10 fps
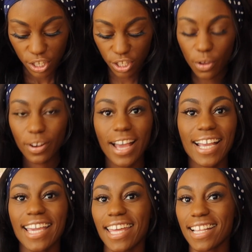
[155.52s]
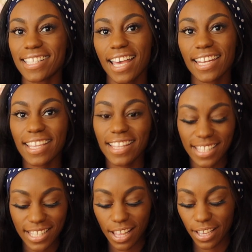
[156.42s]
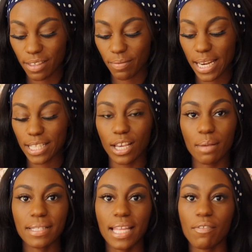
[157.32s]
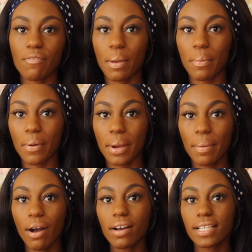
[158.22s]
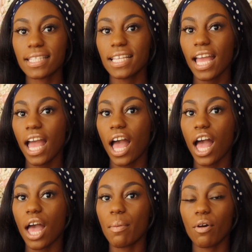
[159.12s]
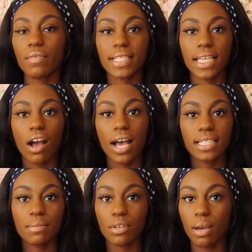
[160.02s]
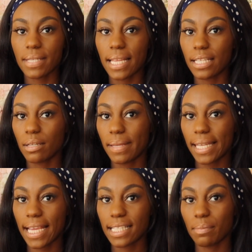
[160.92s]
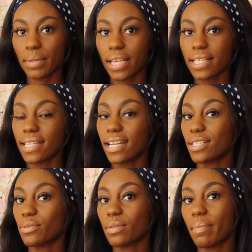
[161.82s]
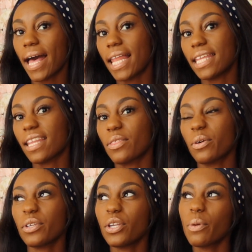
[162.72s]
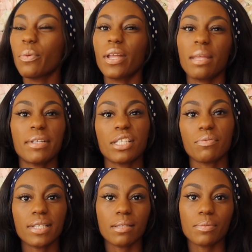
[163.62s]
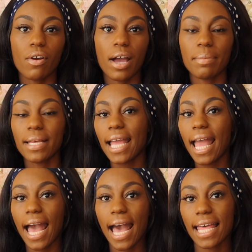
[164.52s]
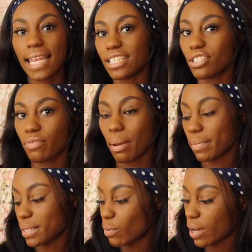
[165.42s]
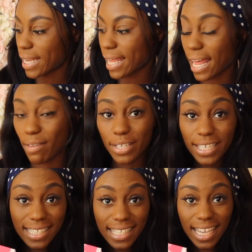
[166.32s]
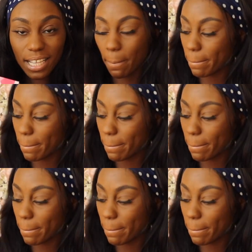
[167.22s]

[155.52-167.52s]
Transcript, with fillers: so like again I said this is like the Valentine's Day February box um, obviously, I subscribed a little bit later because then I saw the palette and I thought, you know what, let me just resubscribe and let's just grab this one and have a look and see.